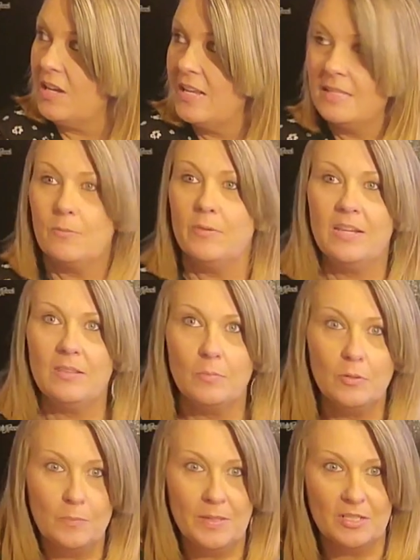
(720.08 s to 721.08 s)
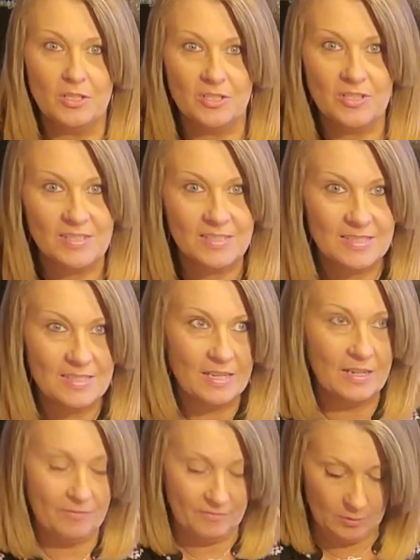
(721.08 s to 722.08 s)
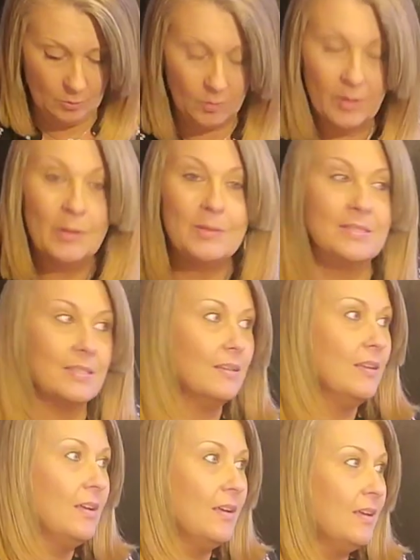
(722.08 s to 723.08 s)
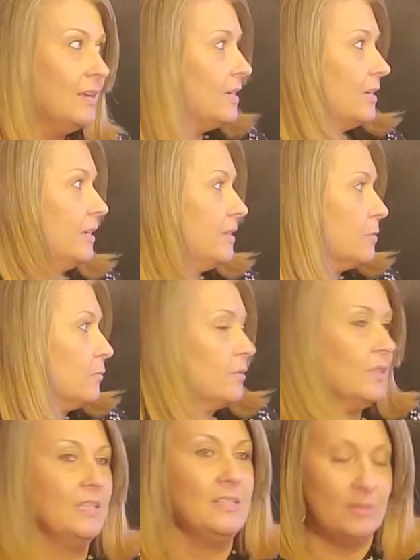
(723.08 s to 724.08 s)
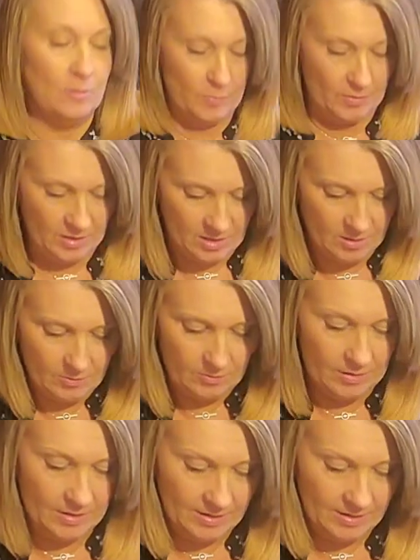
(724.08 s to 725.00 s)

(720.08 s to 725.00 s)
kinds of Winnie the Pooh pictures and stuff and quotes, and it's really super cute.